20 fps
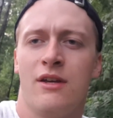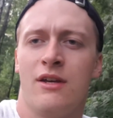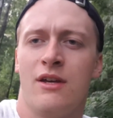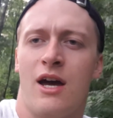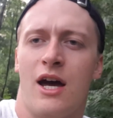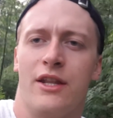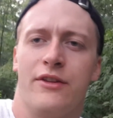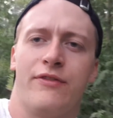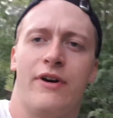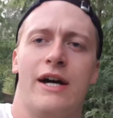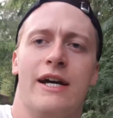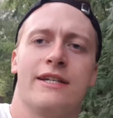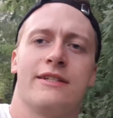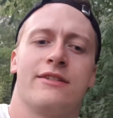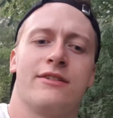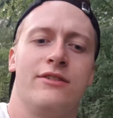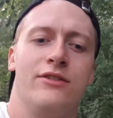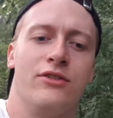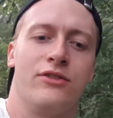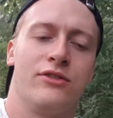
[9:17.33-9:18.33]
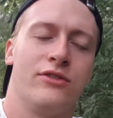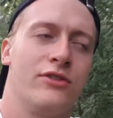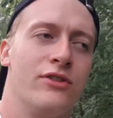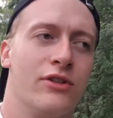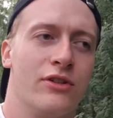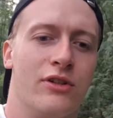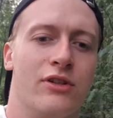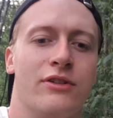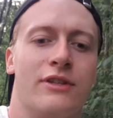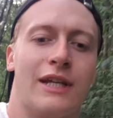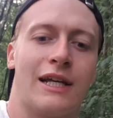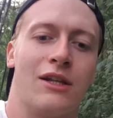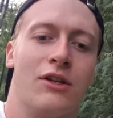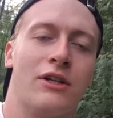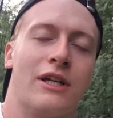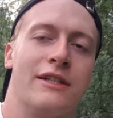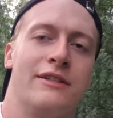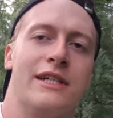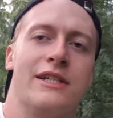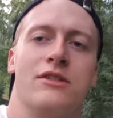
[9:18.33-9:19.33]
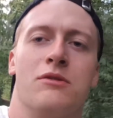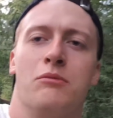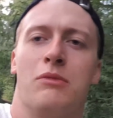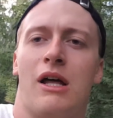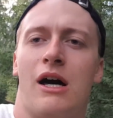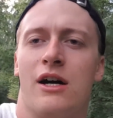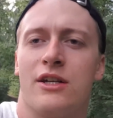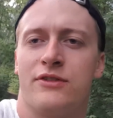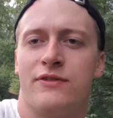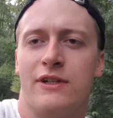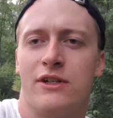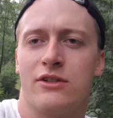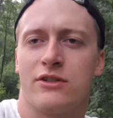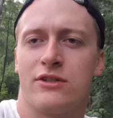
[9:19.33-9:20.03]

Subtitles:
advice, you could take a look at Jason Blaha's videos